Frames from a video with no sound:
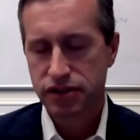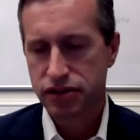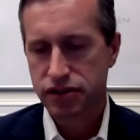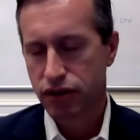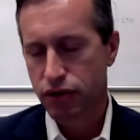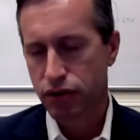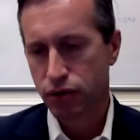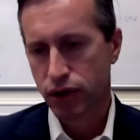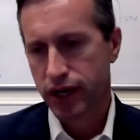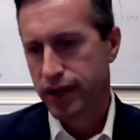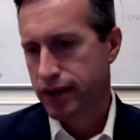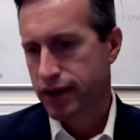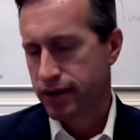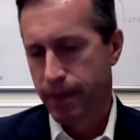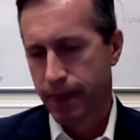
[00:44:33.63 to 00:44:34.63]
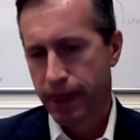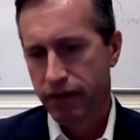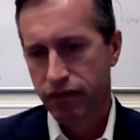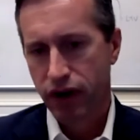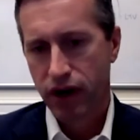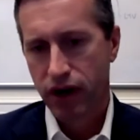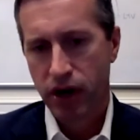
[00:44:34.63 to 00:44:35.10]
So
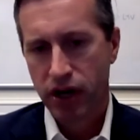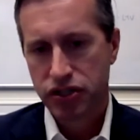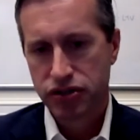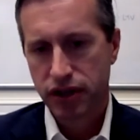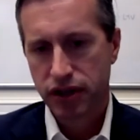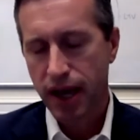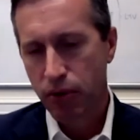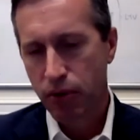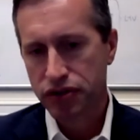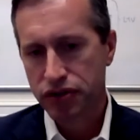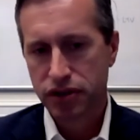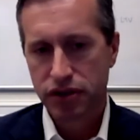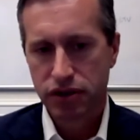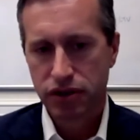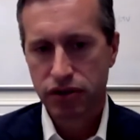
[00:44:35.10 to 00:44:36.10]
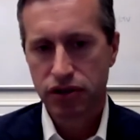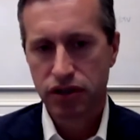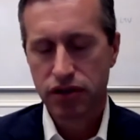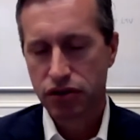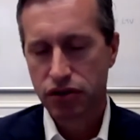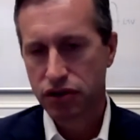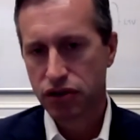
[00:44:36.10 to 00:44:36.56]
very much able to, you
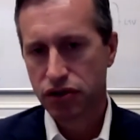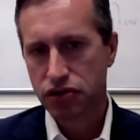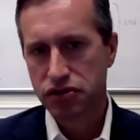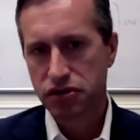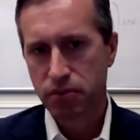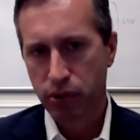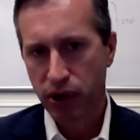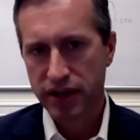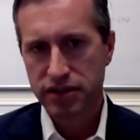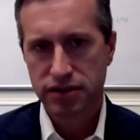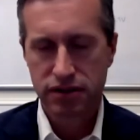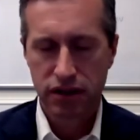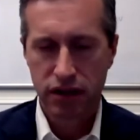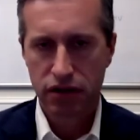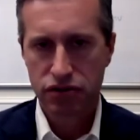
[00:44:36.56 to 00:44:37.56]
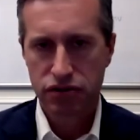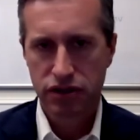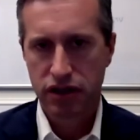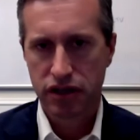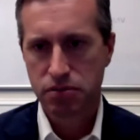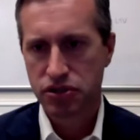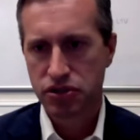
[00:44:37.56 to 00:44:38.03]
can do some price,
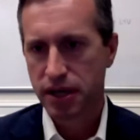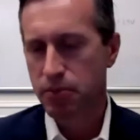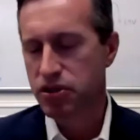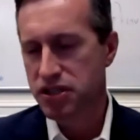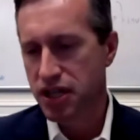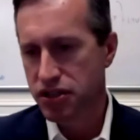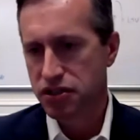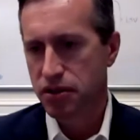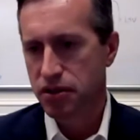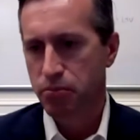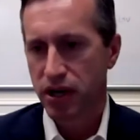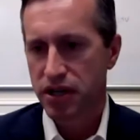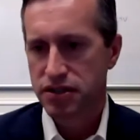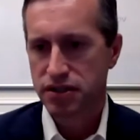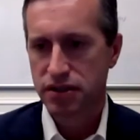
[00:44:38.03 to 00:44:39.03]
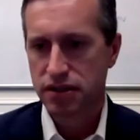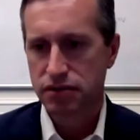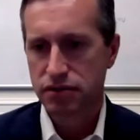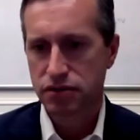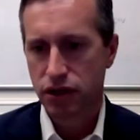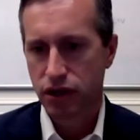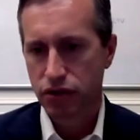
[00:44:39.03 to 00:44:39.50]
customer segmentation and pricing,
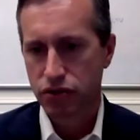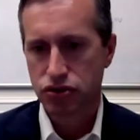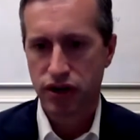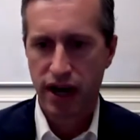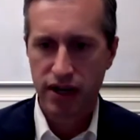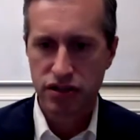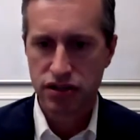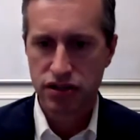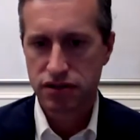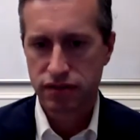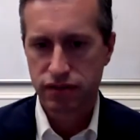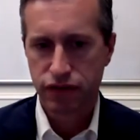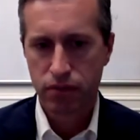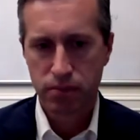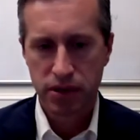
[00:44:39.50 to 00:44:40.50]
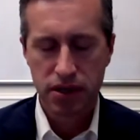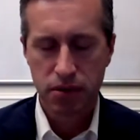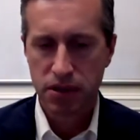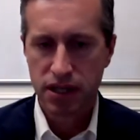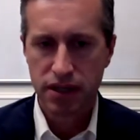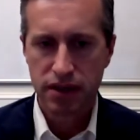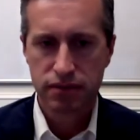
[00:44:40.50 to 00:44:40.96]
strategies for
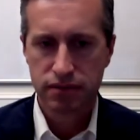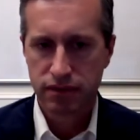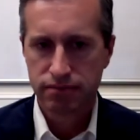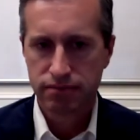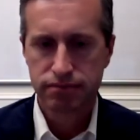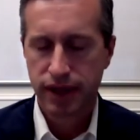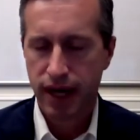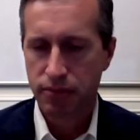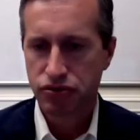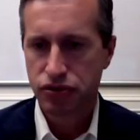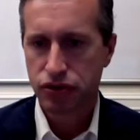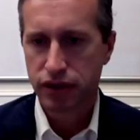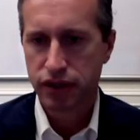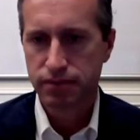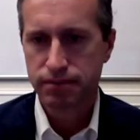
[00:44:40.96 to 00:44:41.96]
B2B. Absolutely.